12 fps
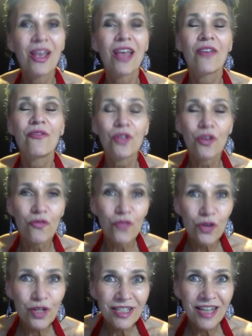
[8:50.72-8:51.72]
For the
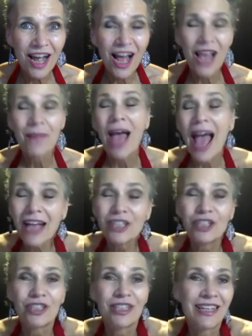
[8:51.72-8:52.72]
first time,
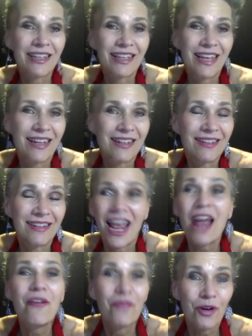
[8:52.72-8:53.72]
actually, in
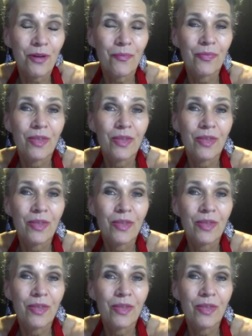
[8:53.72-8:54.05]
ever,